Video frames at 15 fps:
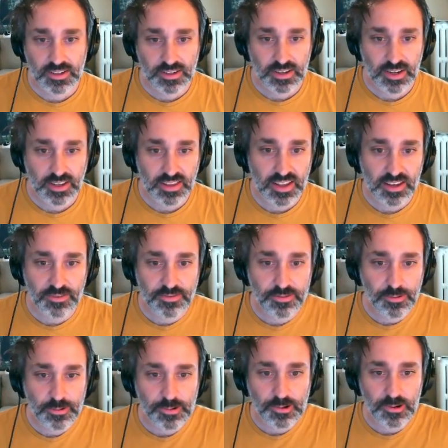and then
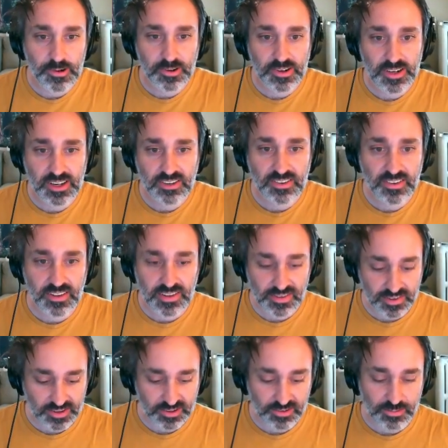for each of these
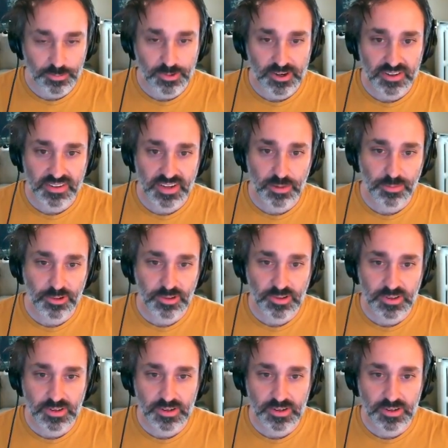layers we want to sample.